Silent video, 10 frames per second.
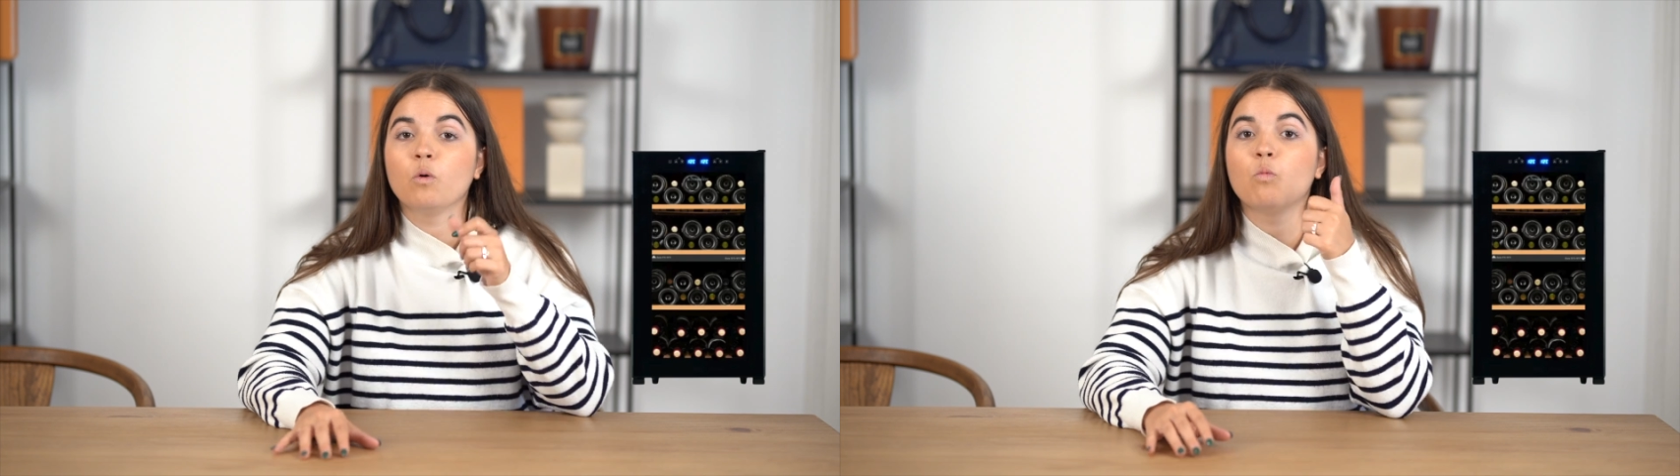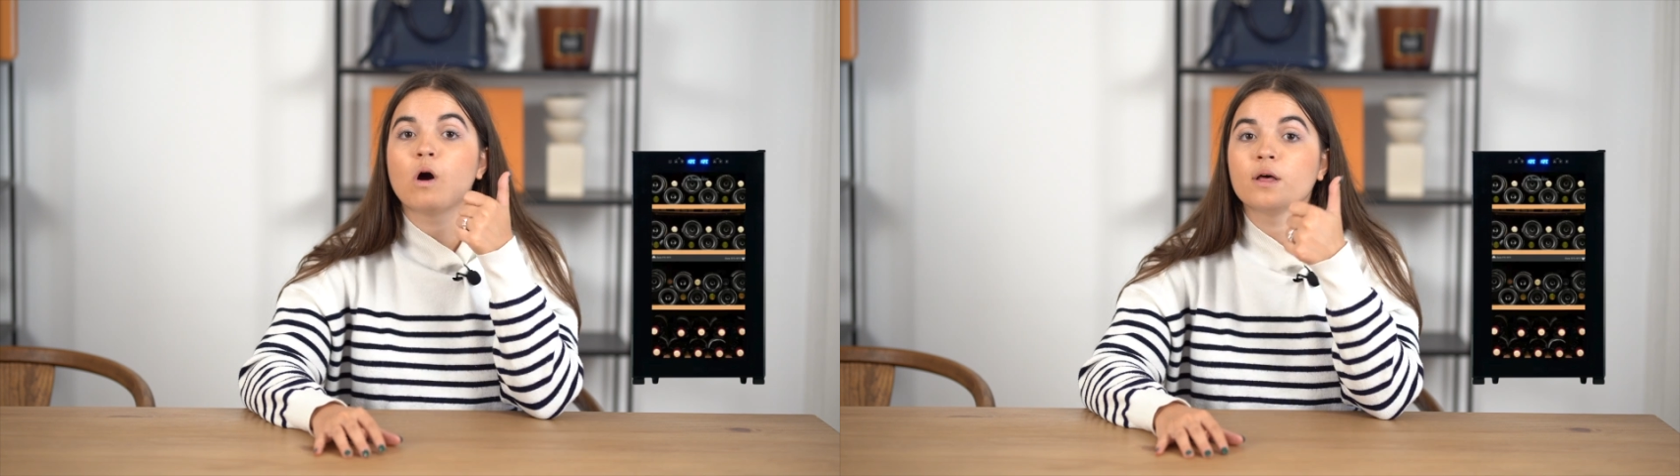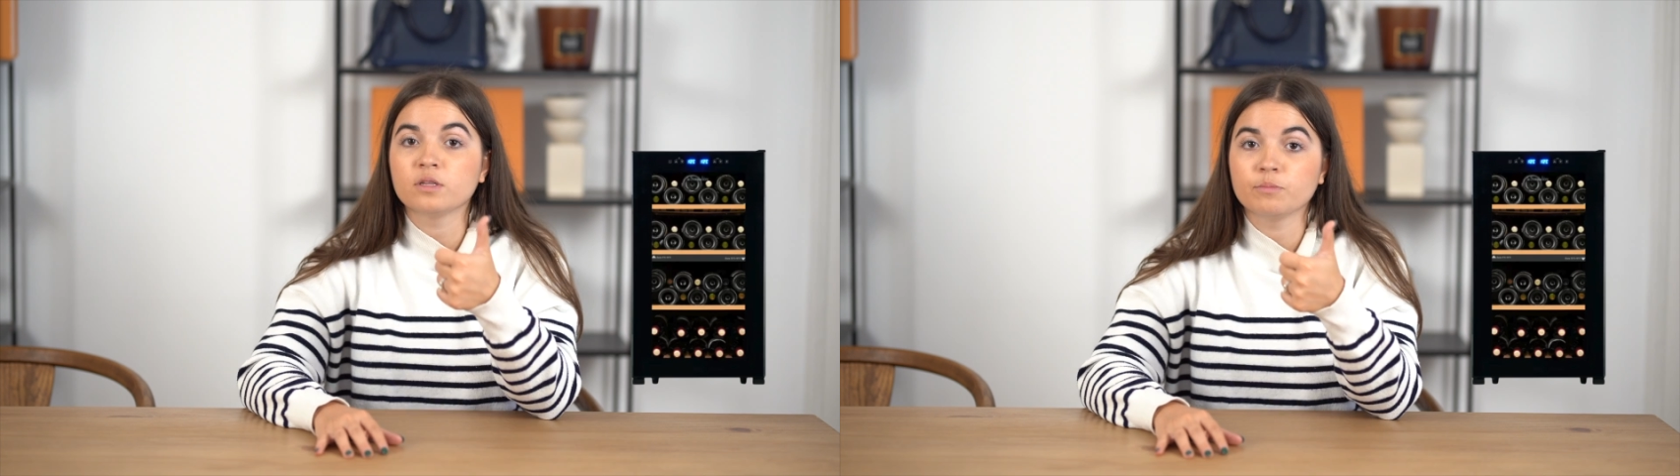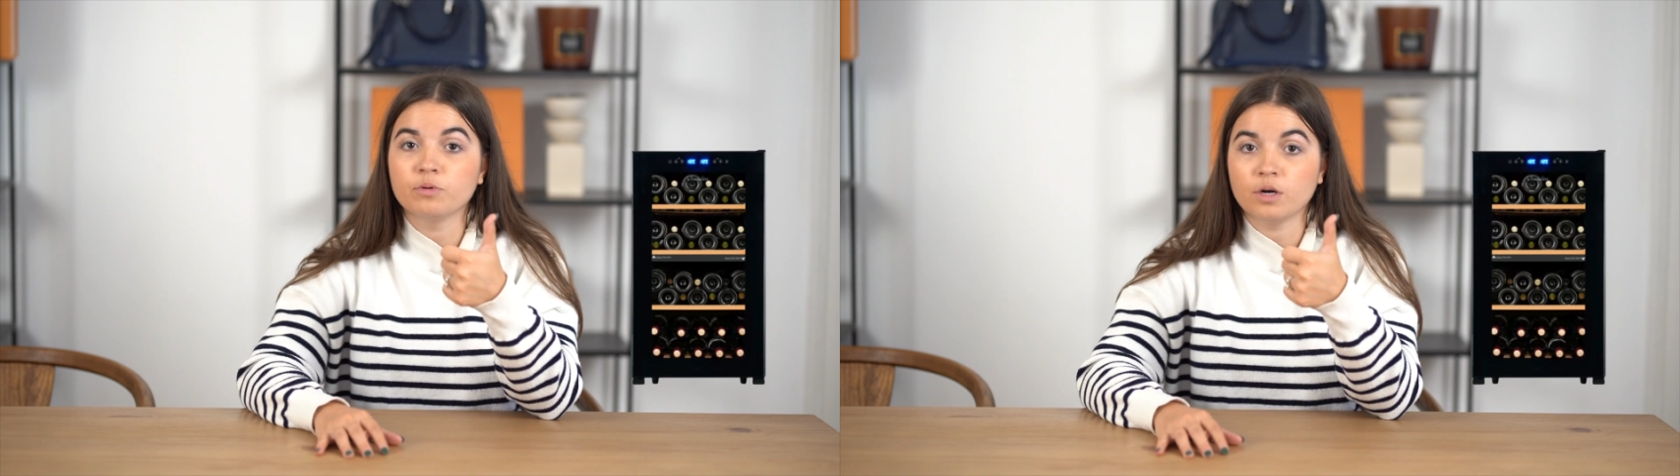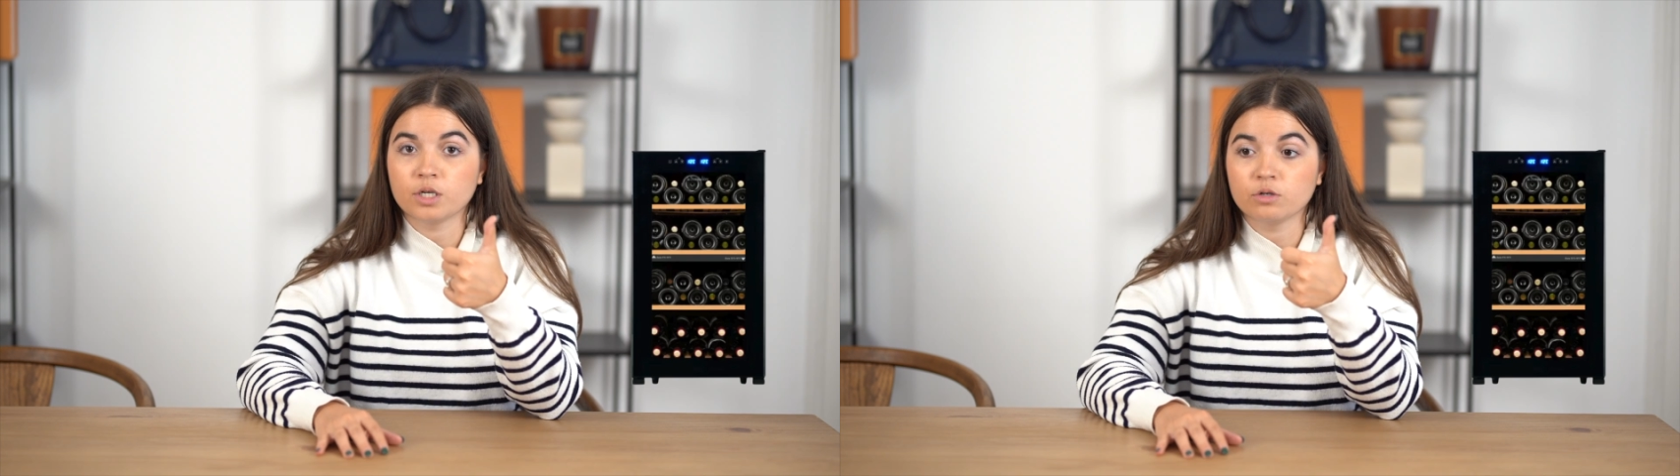one
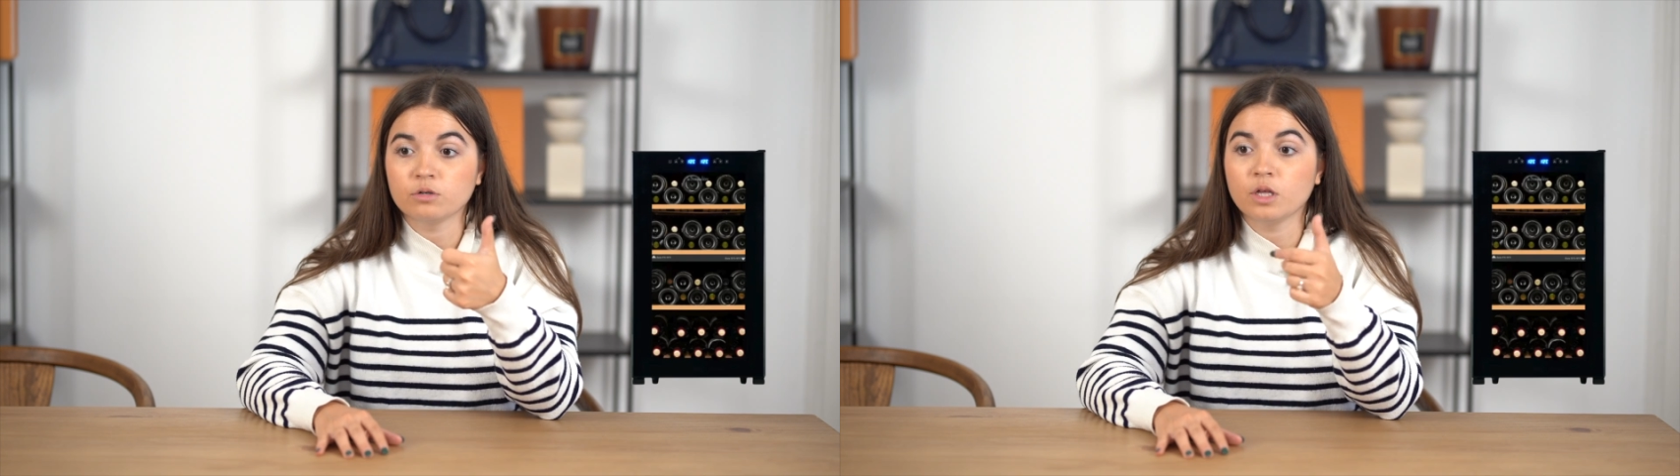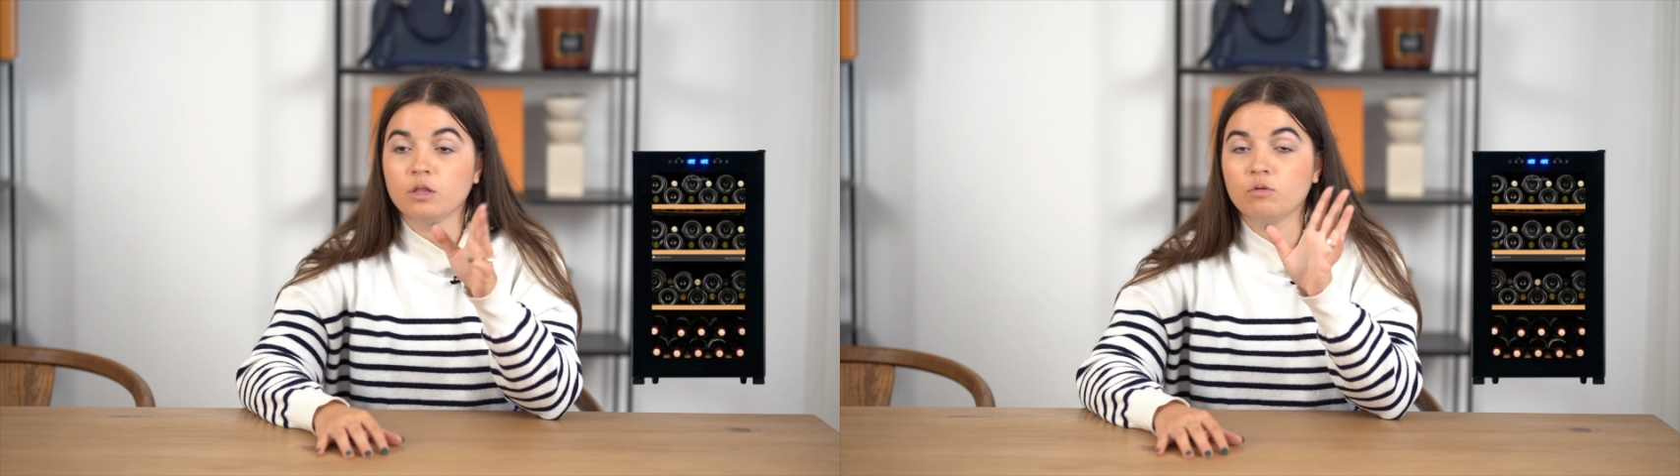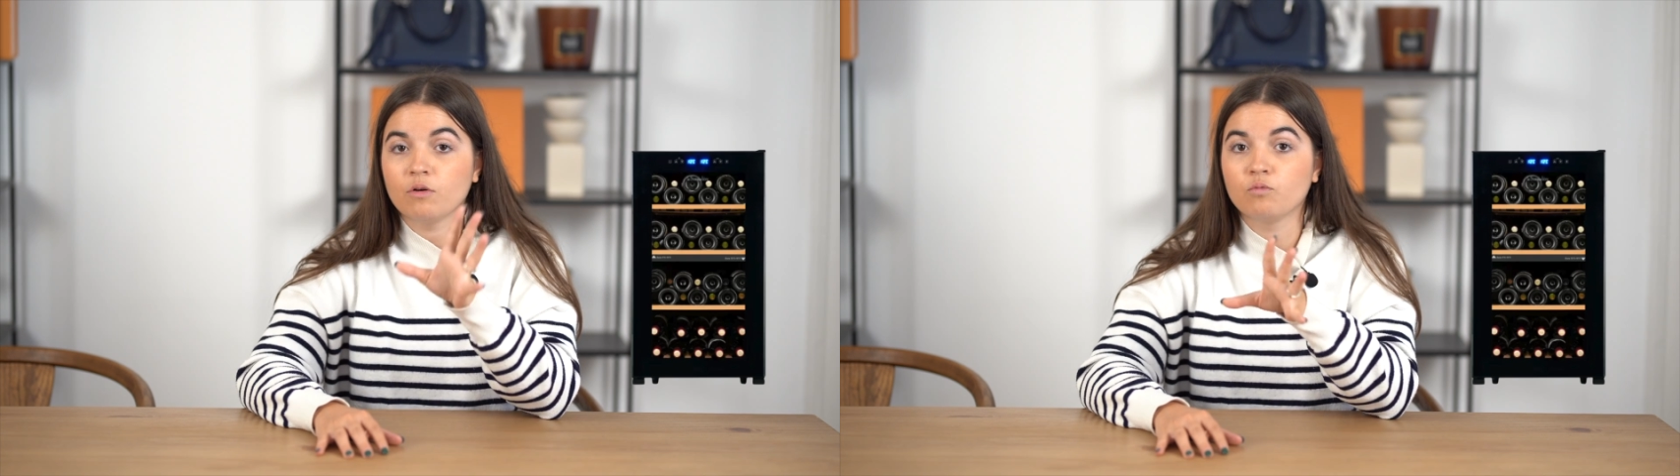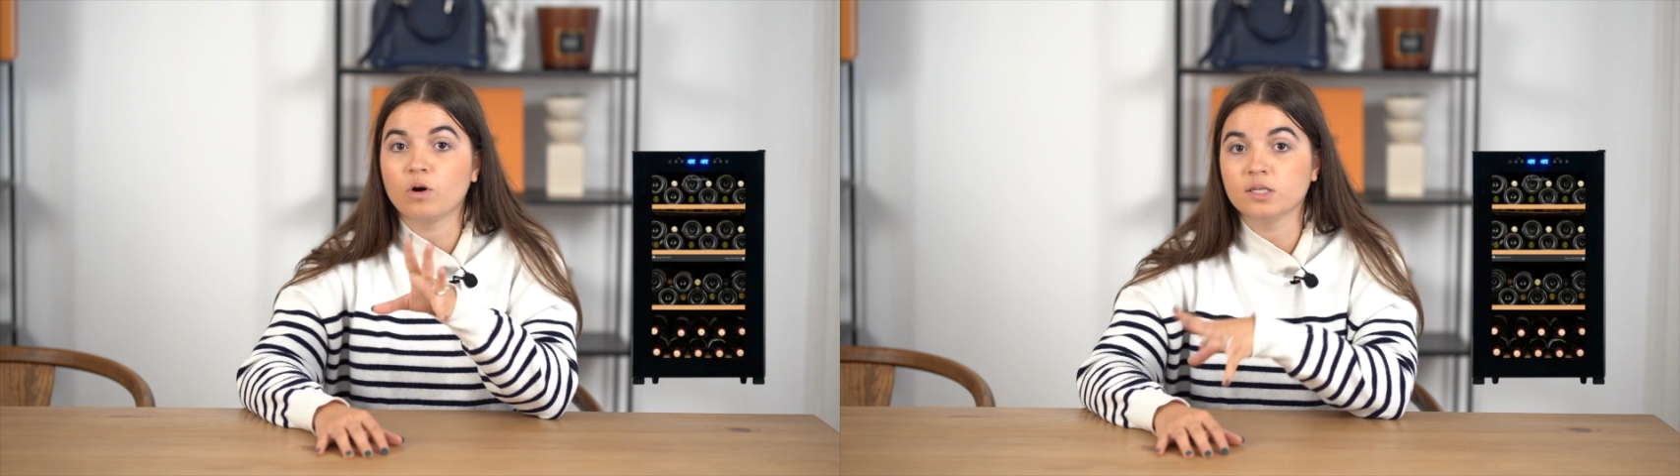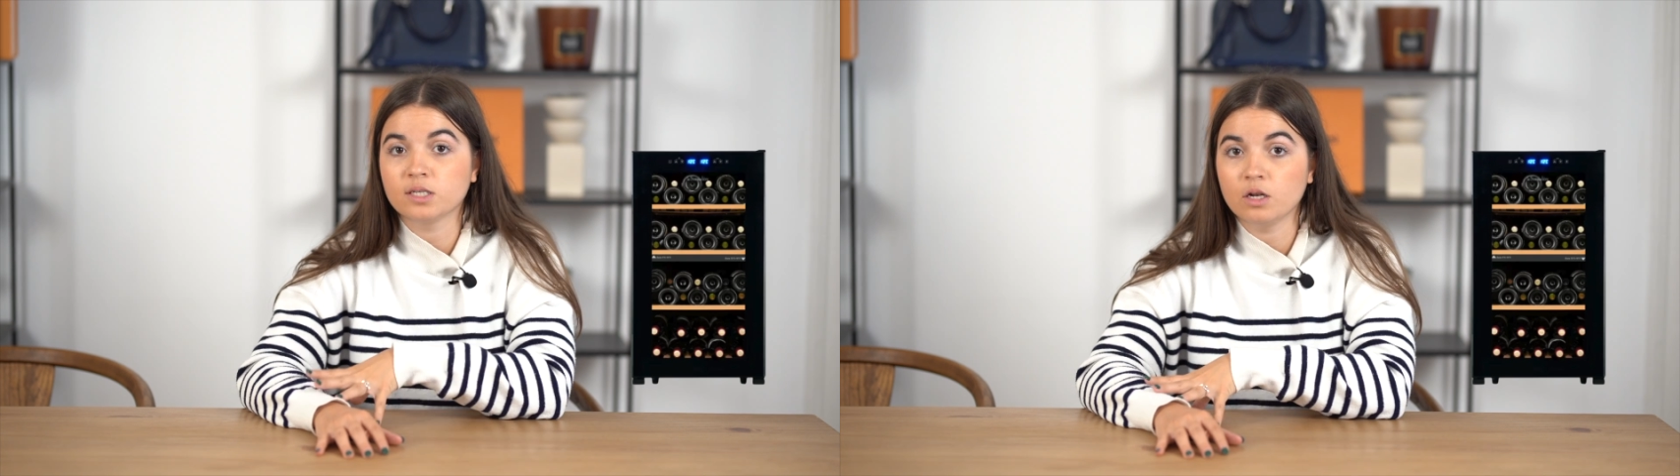temperature and you have
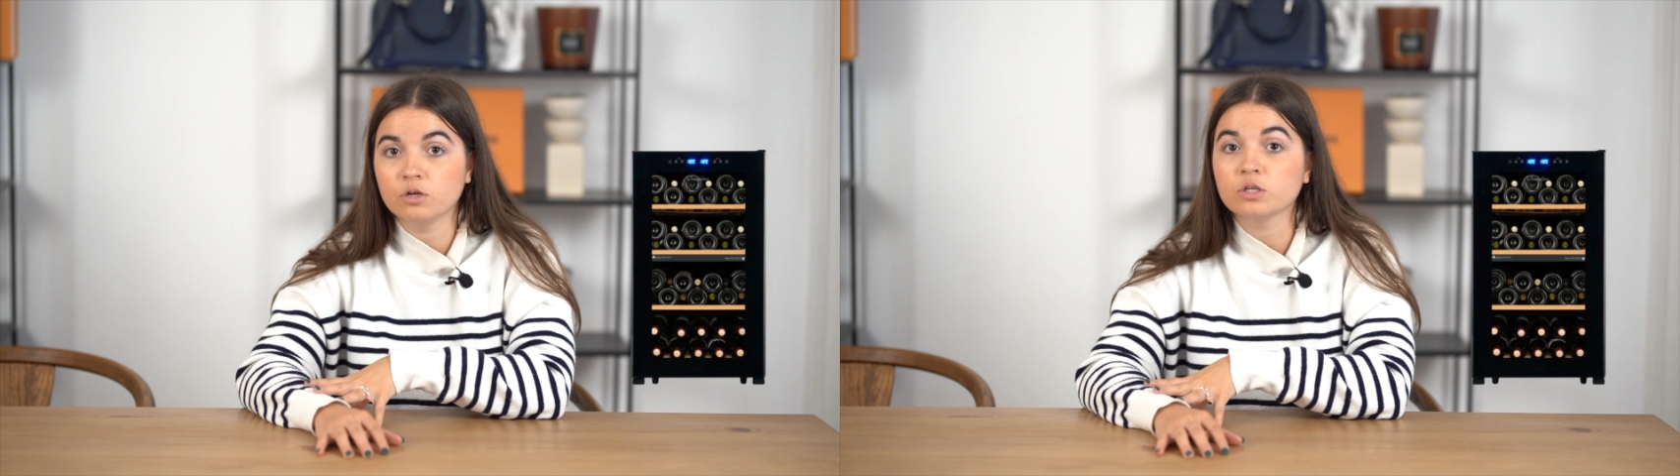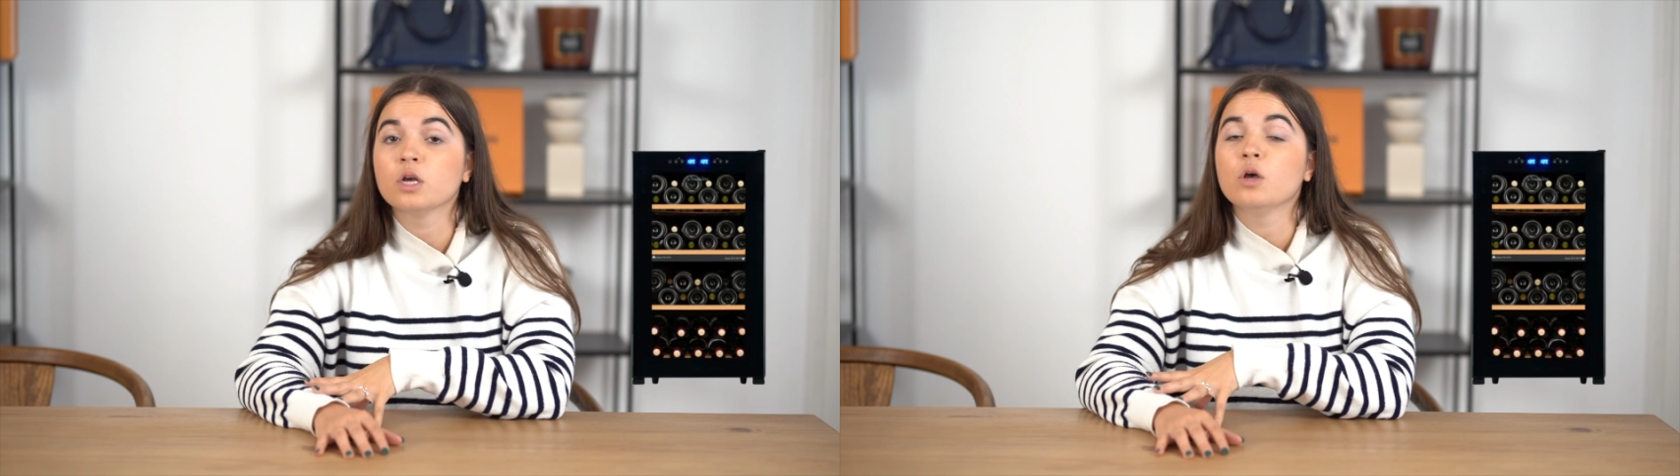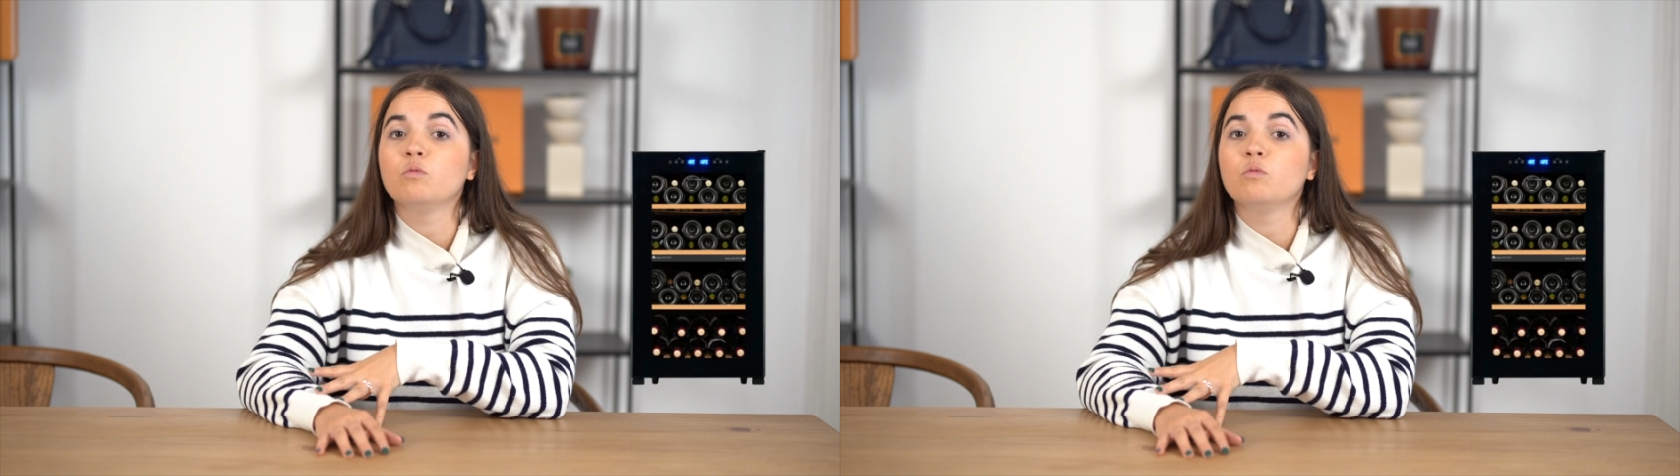wine cellars